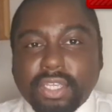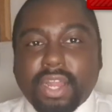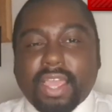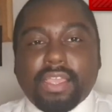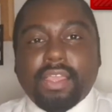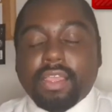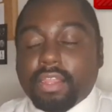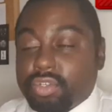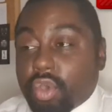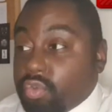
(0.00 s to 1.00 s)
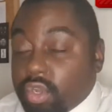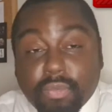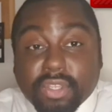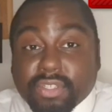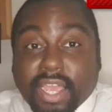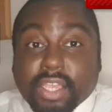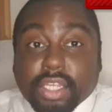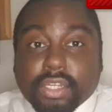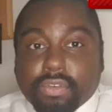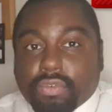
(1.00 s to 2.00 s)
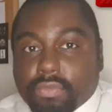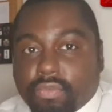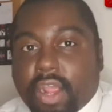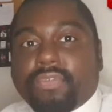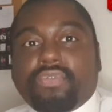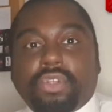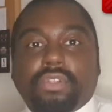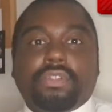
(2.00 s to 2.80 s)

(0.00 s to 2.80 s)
Like, those are the ones I could reference.